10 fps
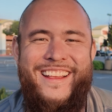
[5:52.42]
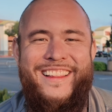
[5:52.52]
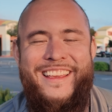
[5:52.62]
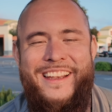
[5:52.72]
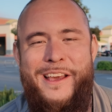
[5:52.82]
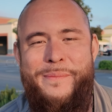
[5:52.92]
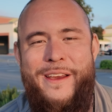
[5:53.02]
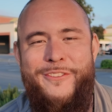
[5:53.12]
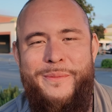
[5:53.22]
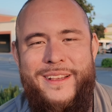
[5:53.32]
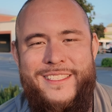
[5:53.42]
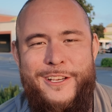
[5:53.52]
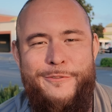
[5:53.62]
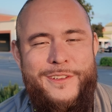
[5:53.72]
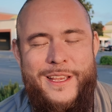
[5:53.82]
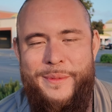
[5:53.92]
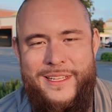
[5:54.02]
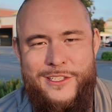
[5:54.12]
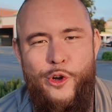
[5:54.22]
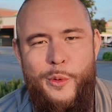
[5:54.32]
cleaning up after myself, which I
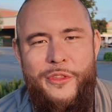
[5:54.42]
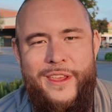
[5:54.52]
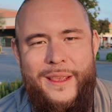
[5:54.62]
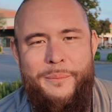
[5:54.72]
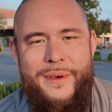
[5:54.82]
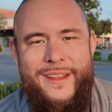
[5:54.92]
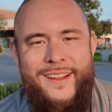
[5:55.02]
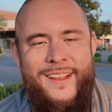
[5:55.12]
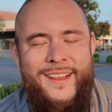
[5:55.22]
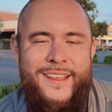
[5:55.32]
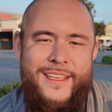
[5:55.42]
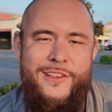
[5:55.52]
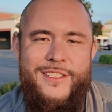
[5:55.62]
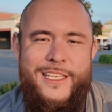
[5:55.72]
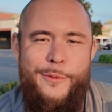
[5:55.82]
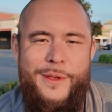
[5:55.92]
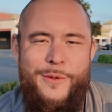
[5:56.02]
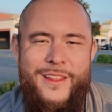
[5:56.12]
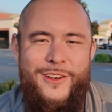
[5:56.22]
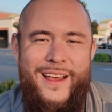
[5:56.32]
mean is a normal thing. But you know, just
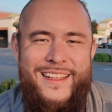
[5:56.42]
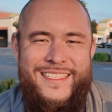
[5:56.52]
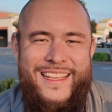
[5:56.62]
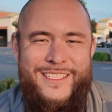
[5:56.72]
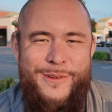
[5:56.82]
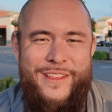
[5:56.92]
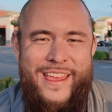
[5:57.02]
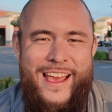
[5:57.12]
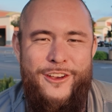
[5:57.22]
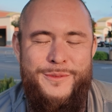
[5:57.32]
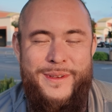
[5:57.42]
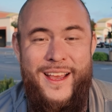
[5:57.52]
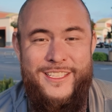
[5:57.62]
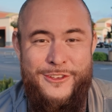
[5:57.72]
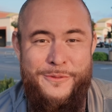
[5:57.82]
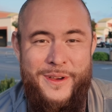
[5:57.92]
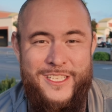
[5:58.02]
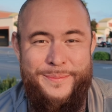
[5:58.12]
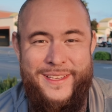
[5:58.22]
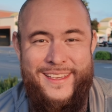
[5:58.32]
helping with little odds and ends around the house, but not too
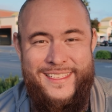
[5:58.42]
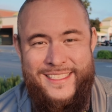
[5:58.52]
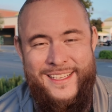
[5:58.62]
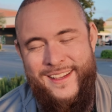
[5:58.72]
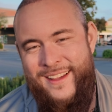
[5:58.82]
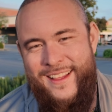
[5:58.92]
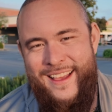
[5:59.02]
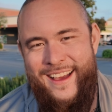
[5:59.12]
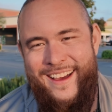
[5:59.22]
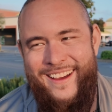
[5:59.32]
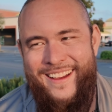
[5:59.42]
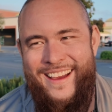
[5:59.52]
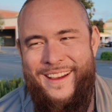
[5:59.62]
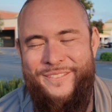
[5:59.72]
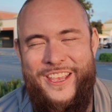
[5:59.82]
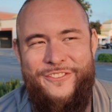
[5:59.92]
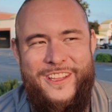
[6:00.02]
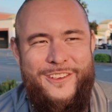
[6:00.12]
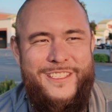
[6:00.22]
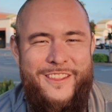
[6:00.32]
much because I'm
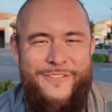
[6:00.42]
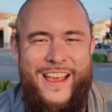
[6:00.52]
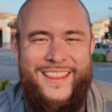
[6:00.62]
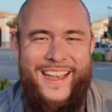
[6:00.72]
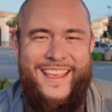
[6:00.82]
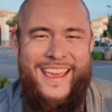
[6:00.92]
definitely using the fact that I